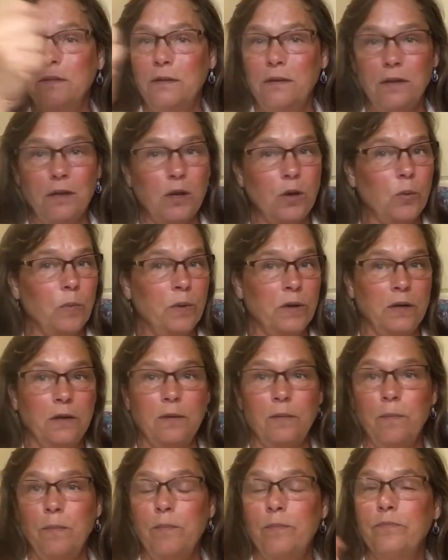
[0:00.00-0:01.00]
open
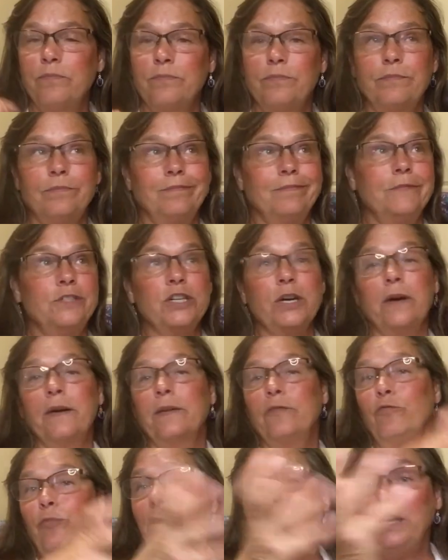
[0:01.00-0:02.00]
a jar
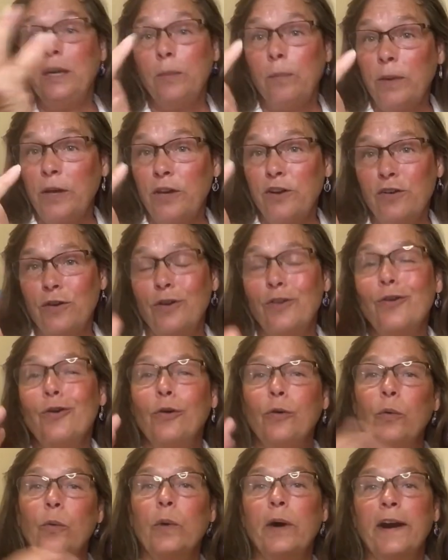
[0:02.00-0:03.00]
of peanut butter
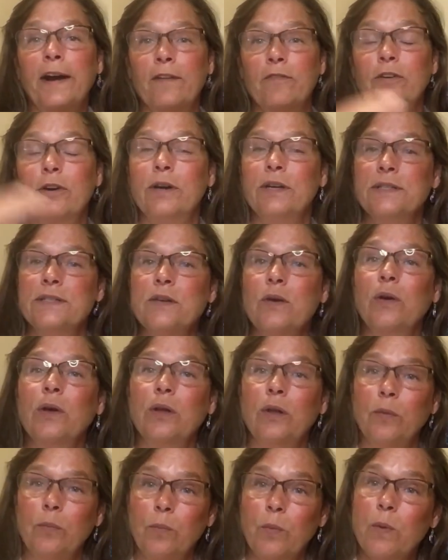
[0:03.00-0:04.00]
or whatever, and so
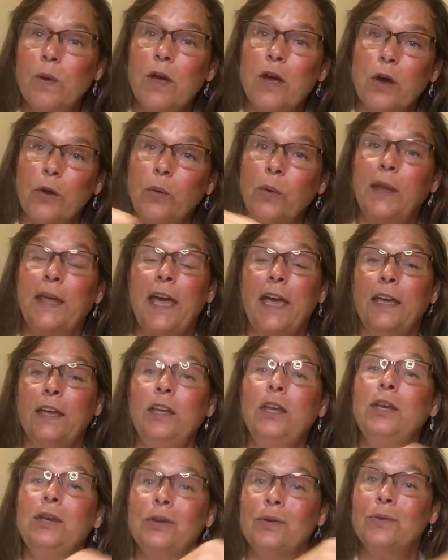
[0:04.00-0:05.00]
he'll go get
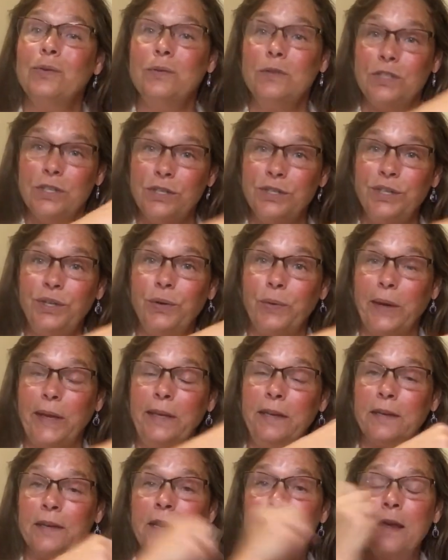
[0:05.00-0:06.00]
you to do it.
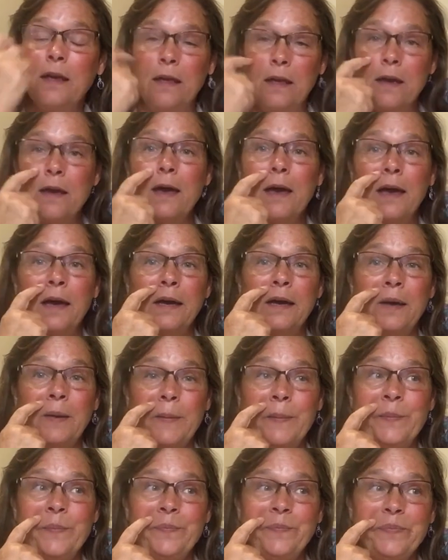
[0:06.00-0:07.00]

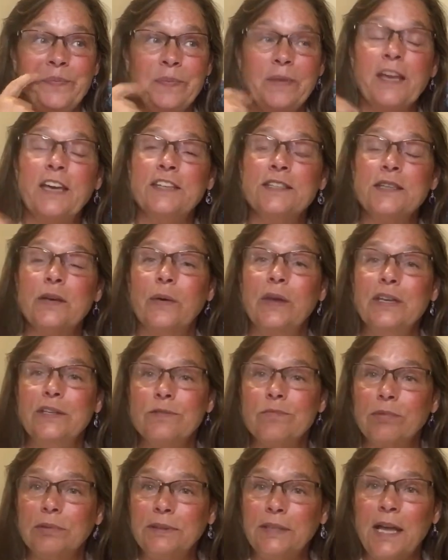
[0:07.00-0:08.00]
And so
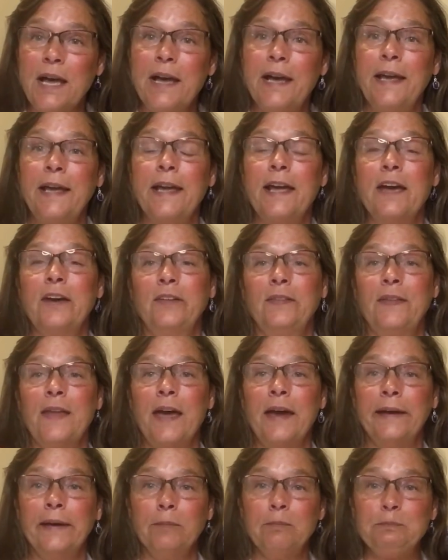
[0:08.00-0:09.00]
he's relying on
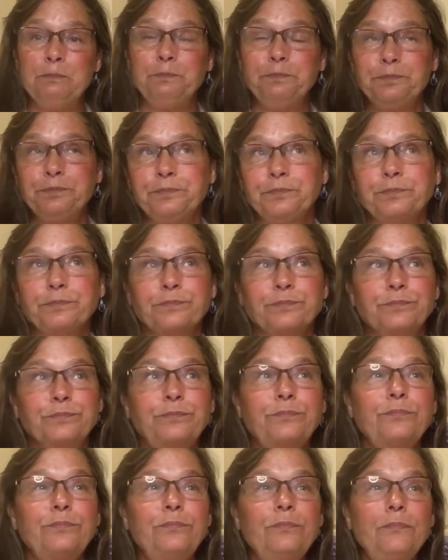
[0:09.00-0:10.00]
that.
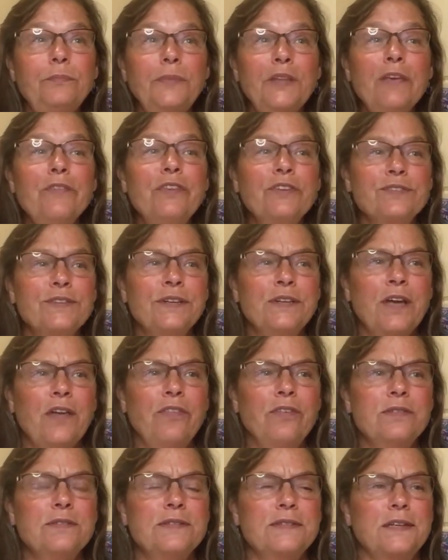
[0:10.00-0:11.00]
There's
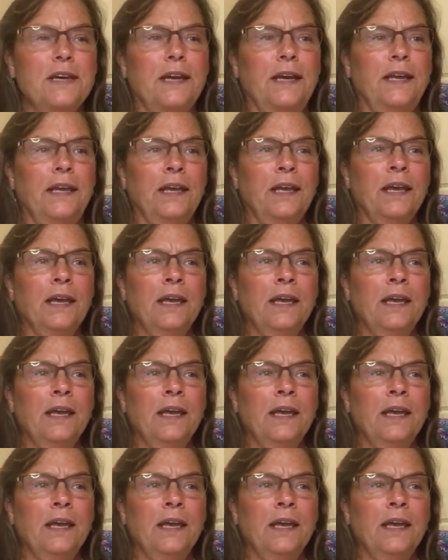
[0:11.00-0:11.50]
another study